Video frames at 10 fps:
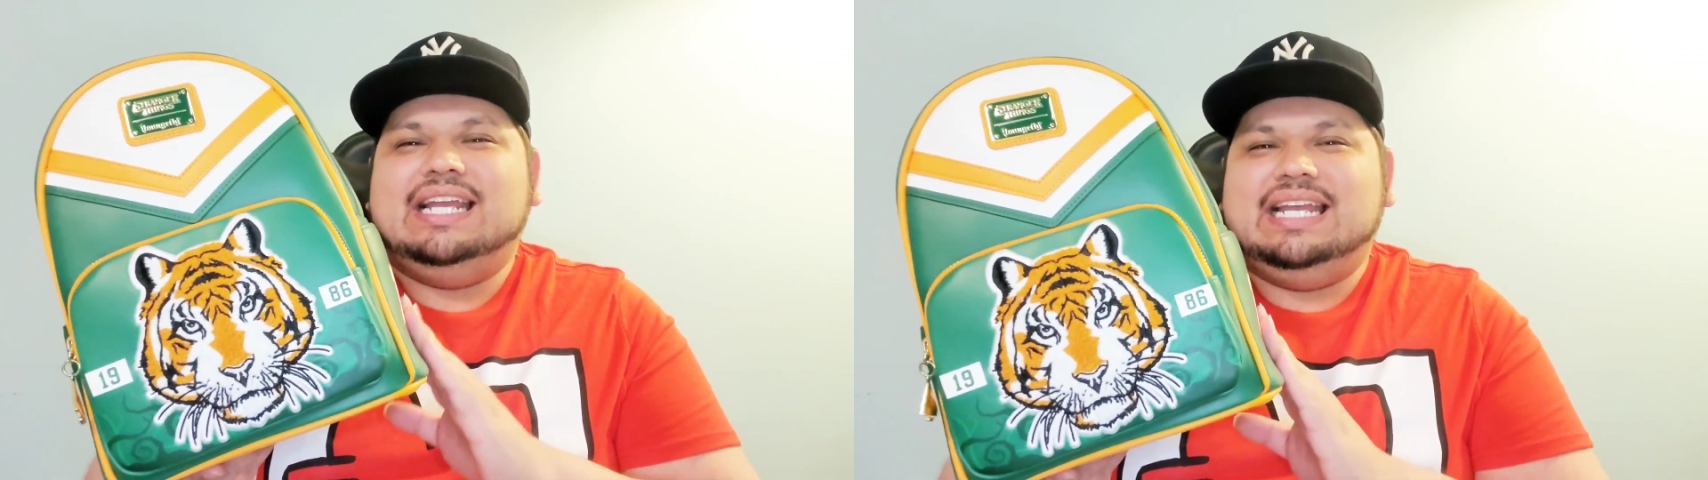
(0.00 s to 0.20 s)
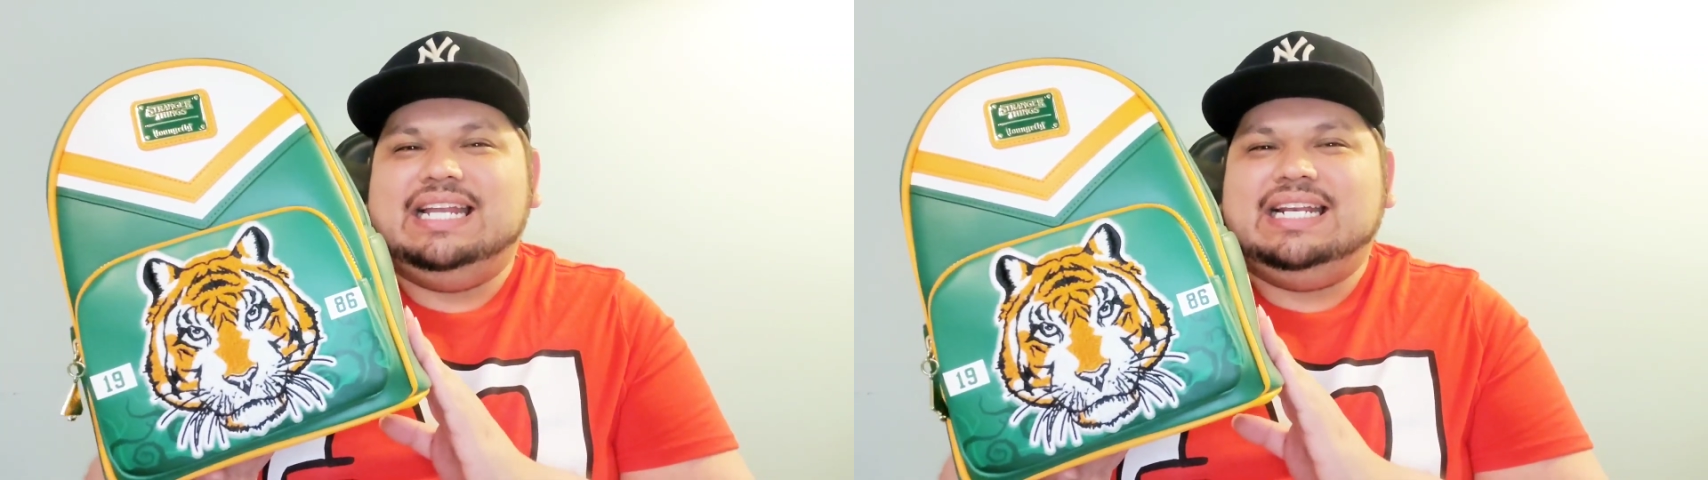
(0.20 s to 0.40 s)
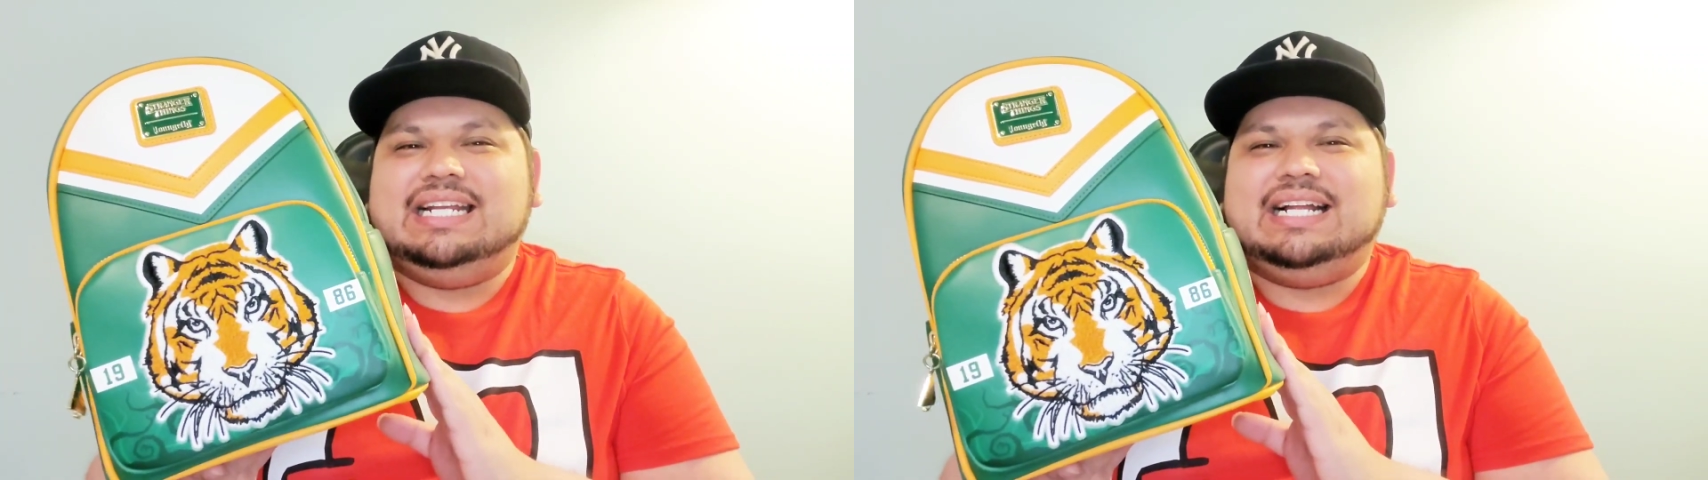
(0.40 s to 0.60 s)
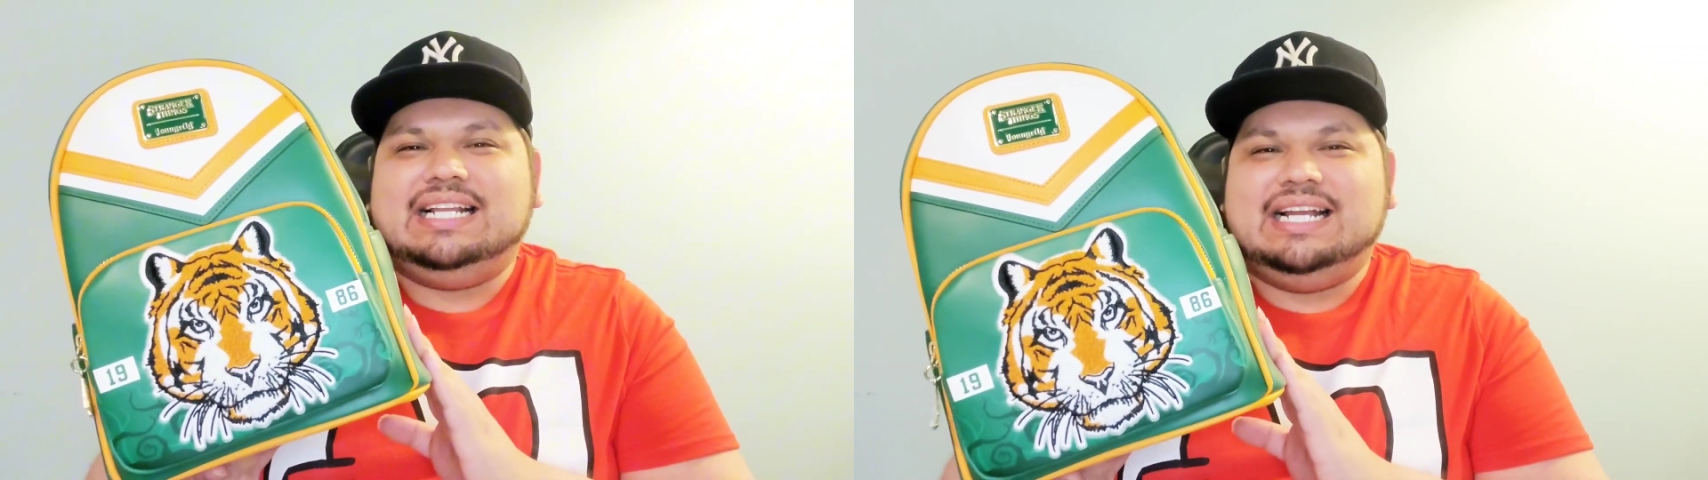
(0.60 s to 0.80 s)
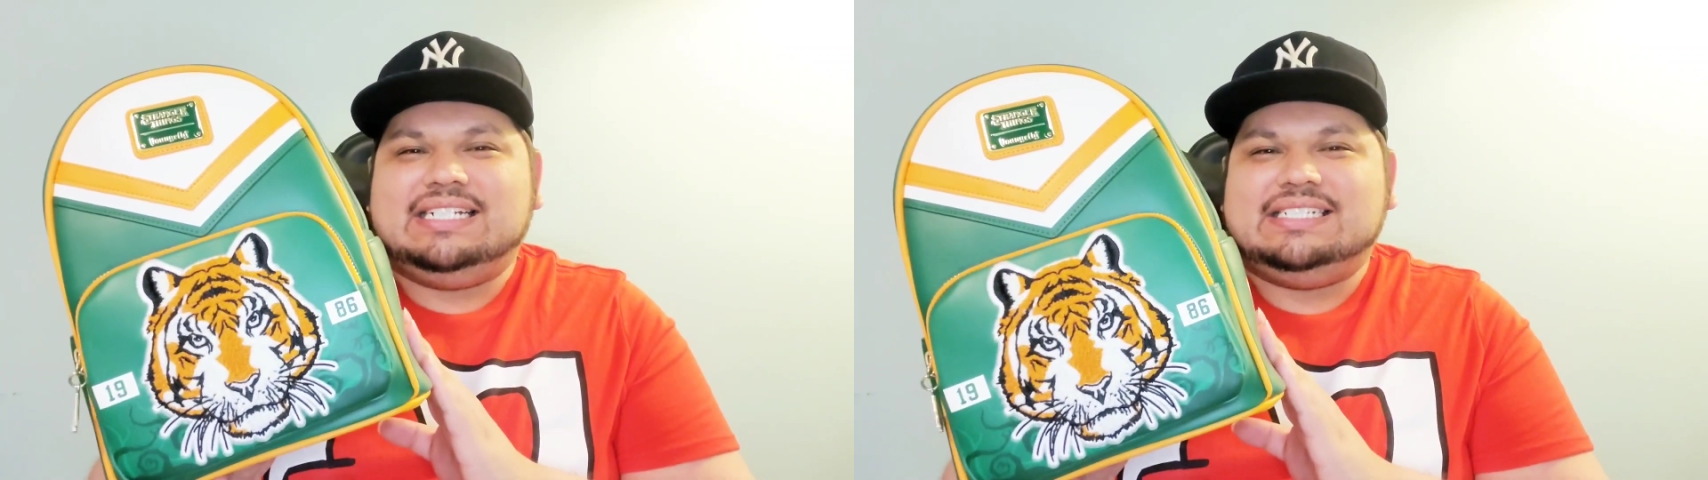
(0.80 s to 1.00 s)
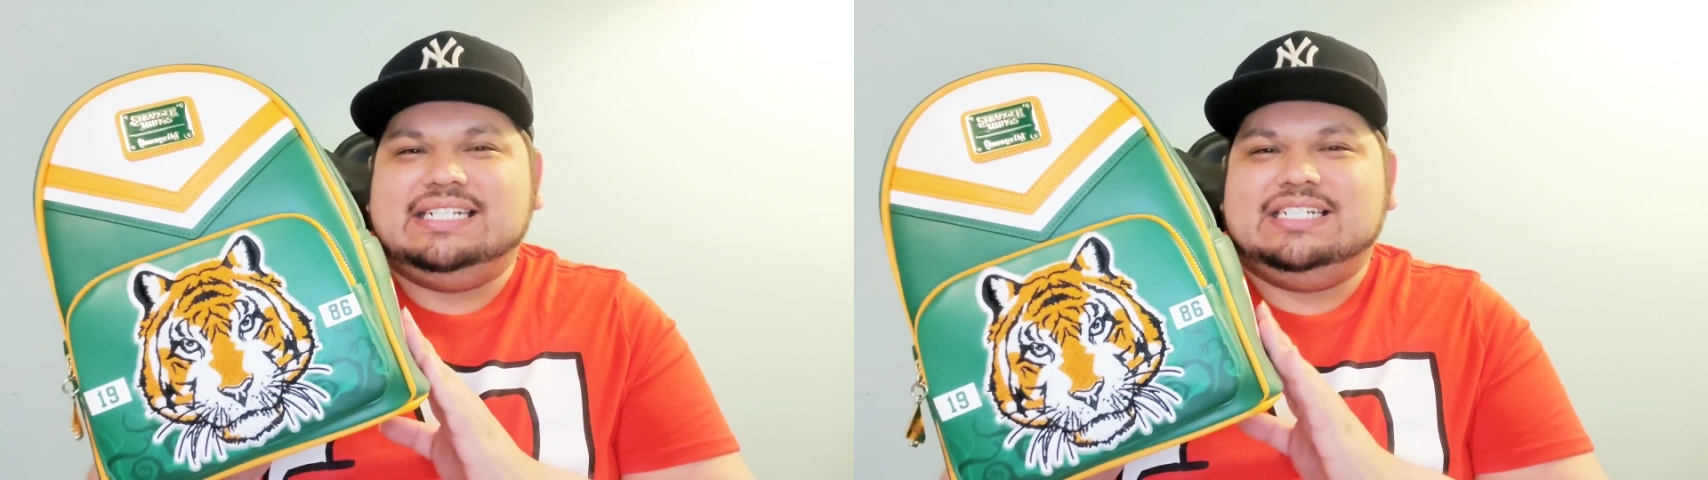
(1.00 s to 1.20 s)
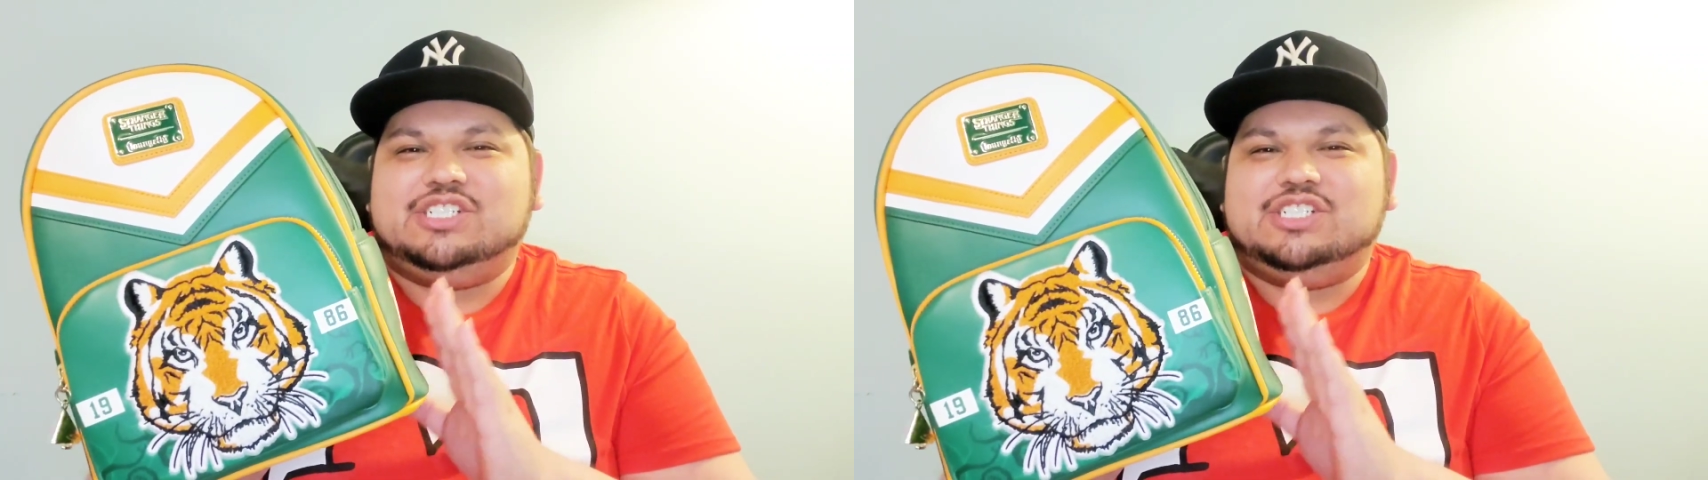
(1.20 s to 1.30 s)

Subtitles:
in collecting